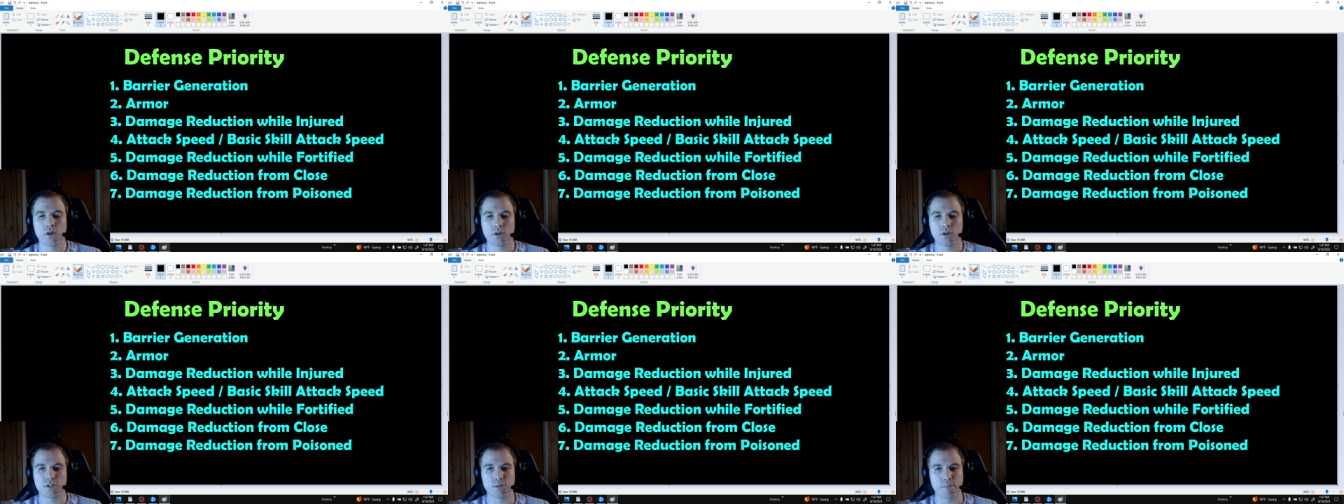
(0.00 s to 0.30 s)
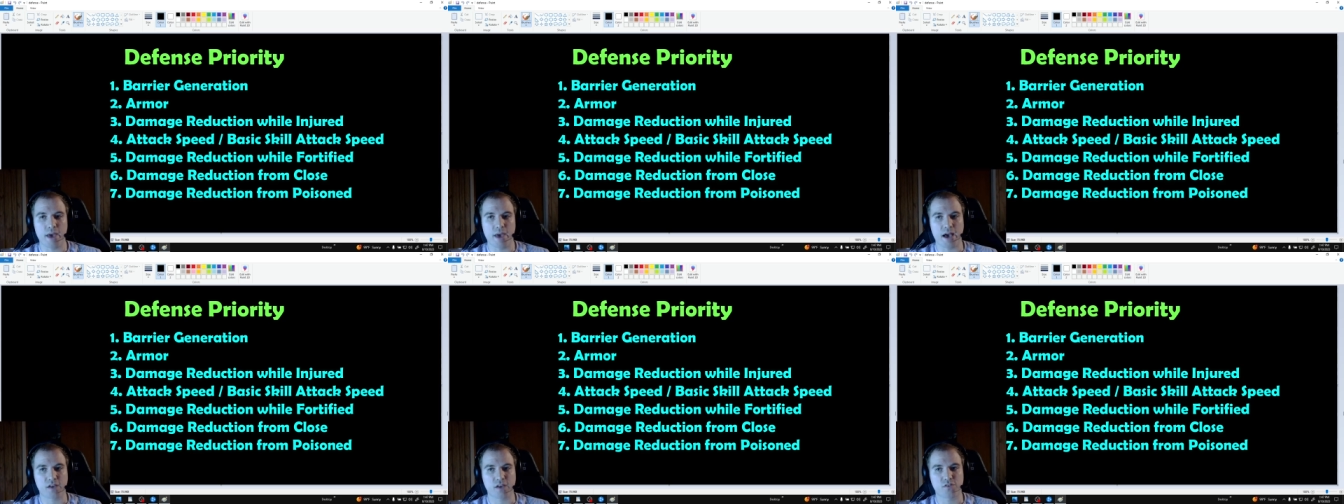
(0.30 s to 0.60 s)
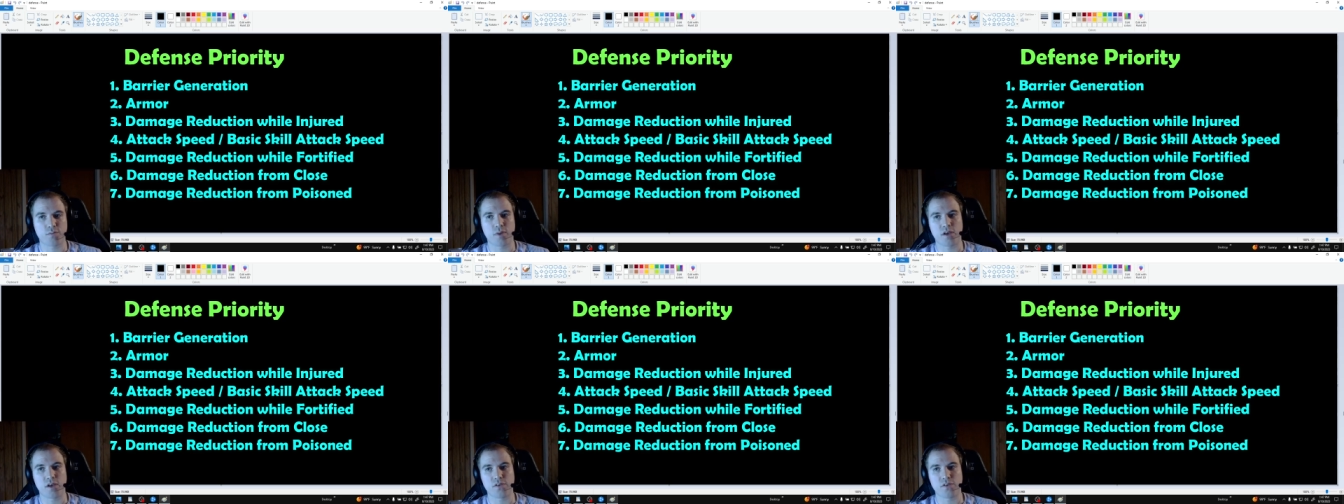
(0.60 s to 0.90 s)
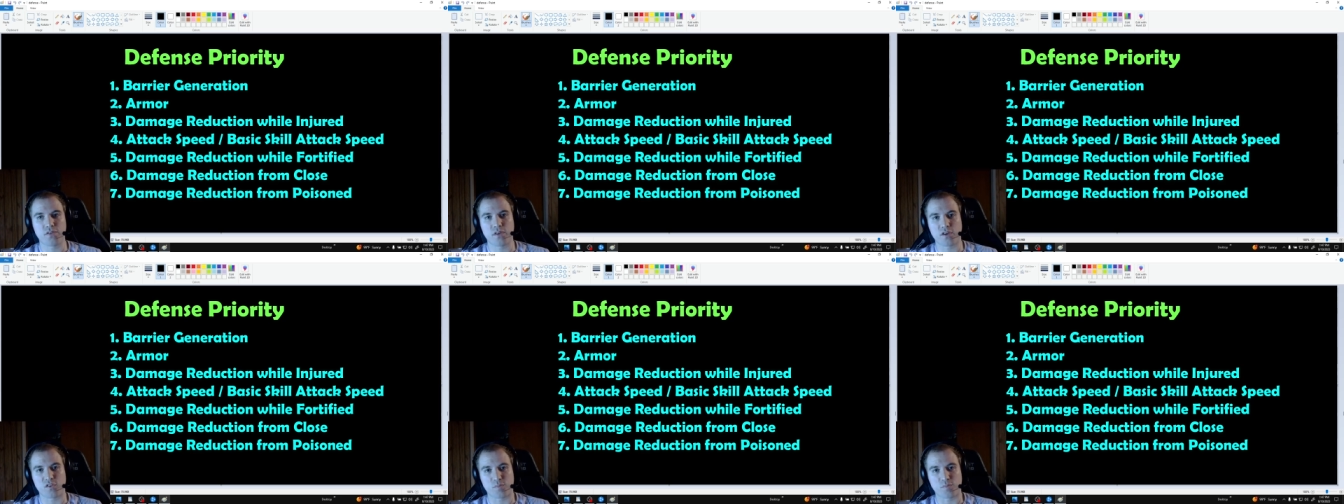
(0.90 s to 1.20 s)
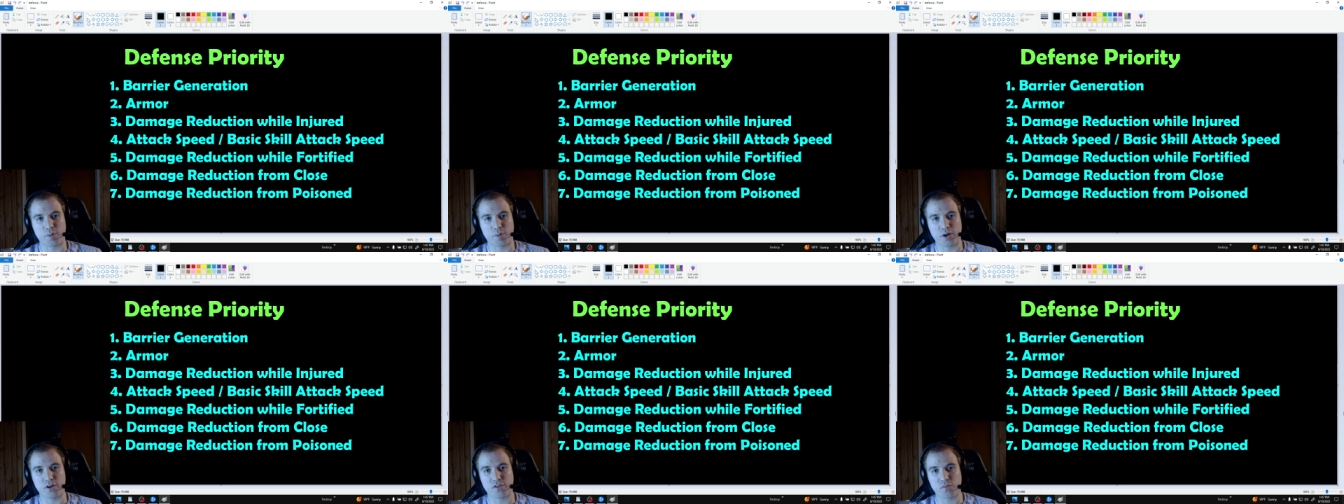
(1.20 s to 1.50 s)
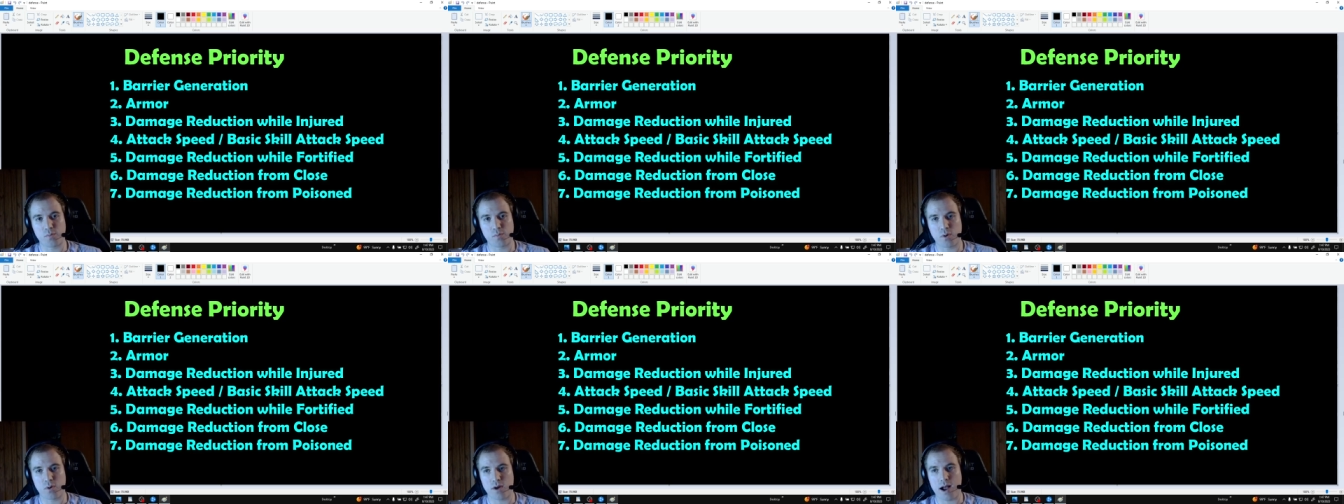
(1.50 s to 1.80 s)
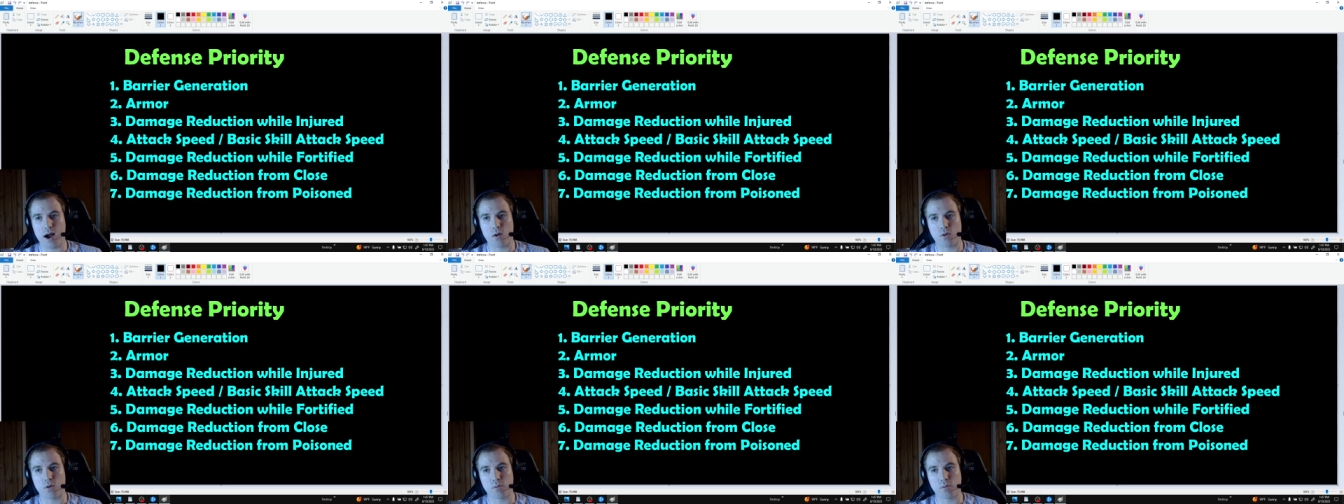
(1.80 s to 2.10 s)
to maximize the experience per
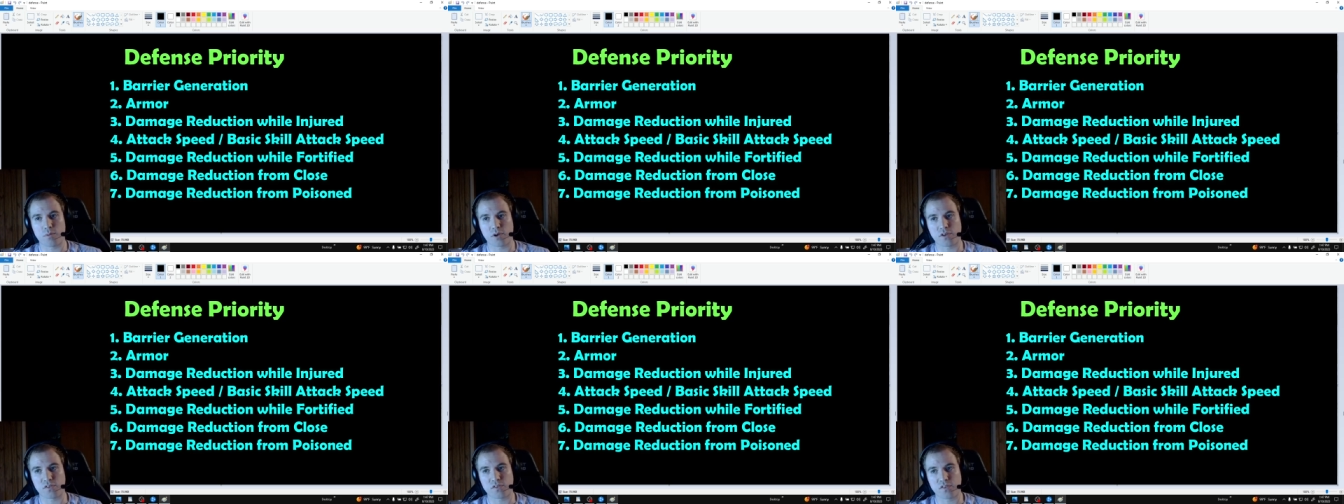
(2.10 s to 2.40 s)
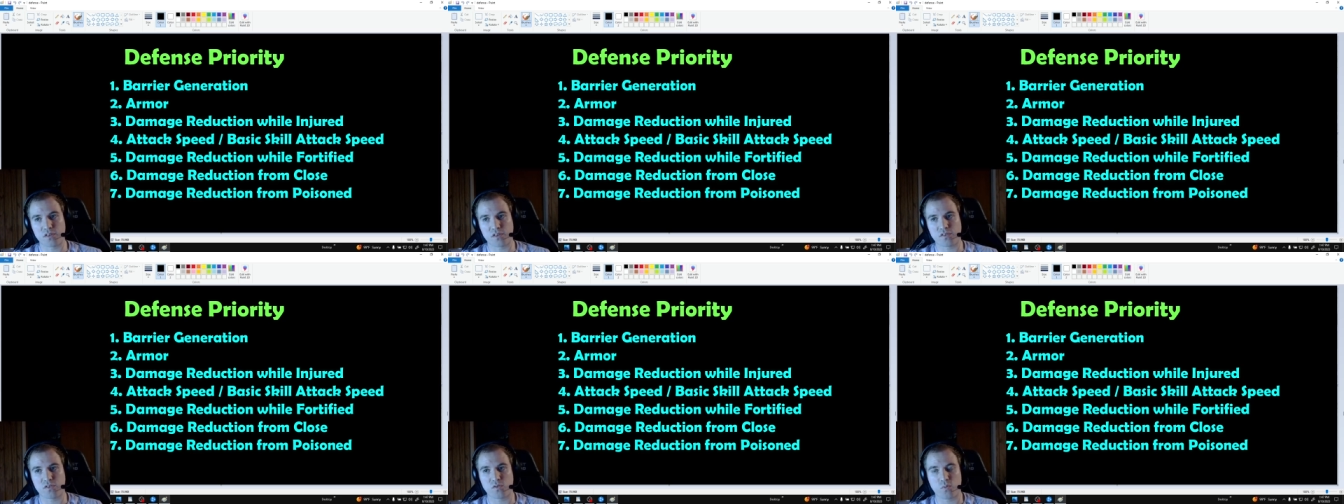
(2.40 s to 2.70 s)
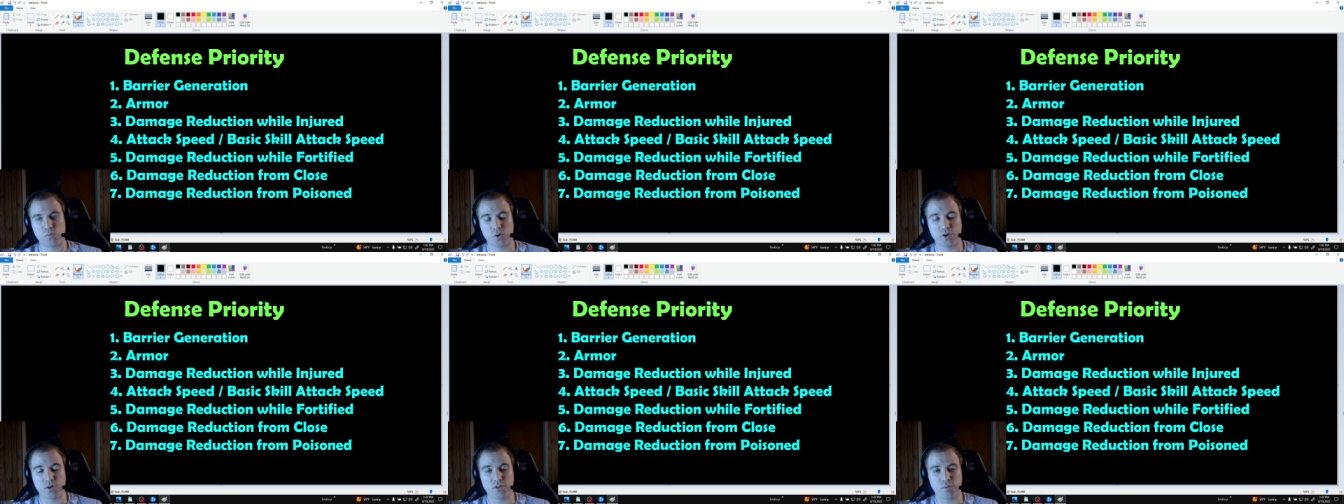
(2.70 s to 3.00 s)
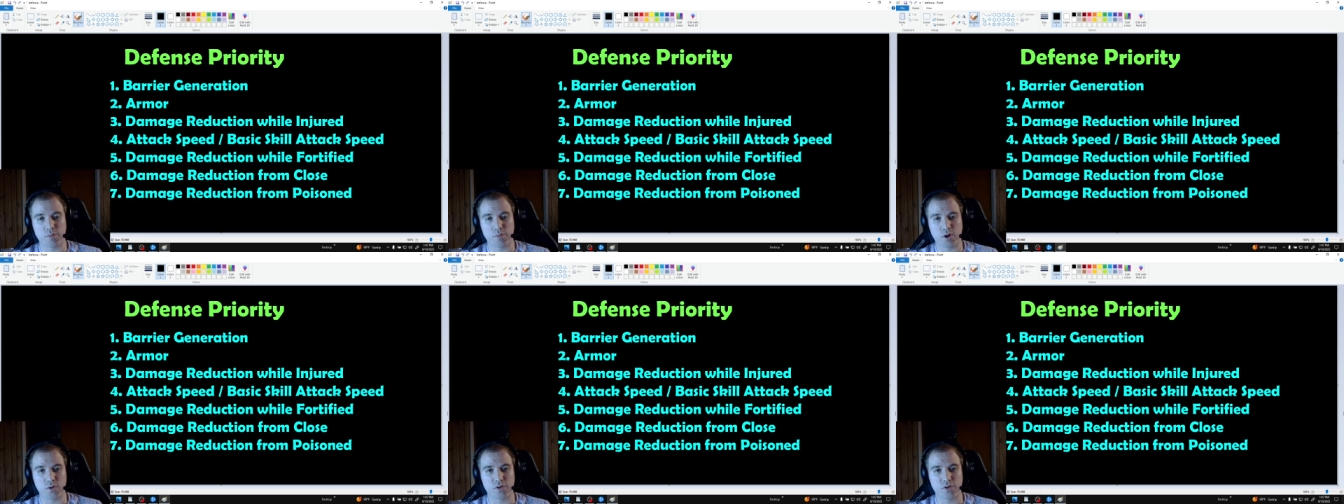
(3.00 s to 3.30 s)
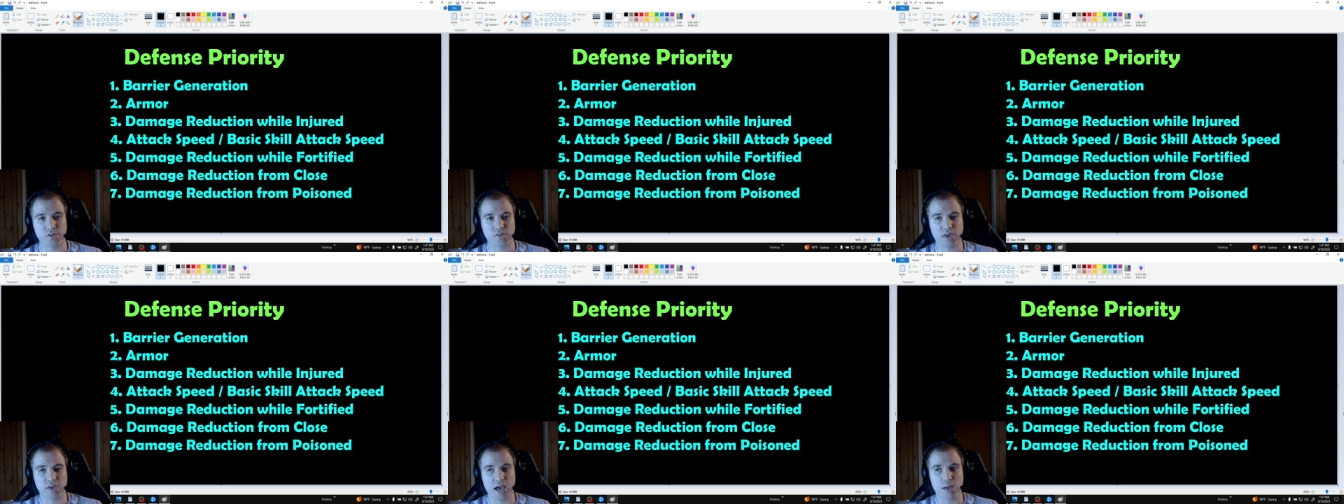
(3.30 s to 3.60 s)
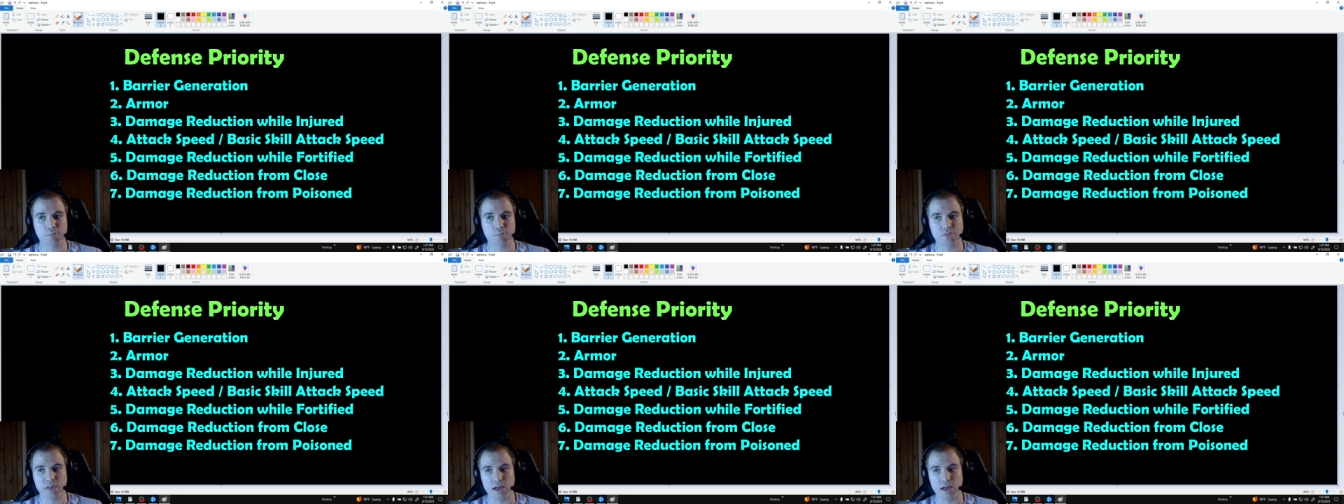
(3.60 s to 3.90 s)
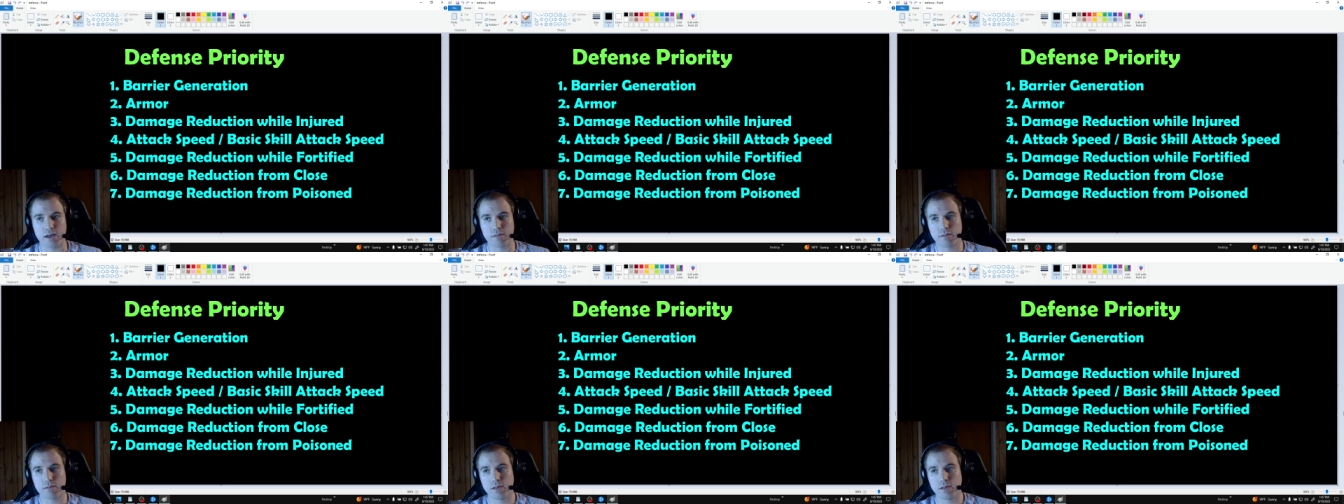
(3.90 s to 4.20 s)
hour because this is where the bonus caps at.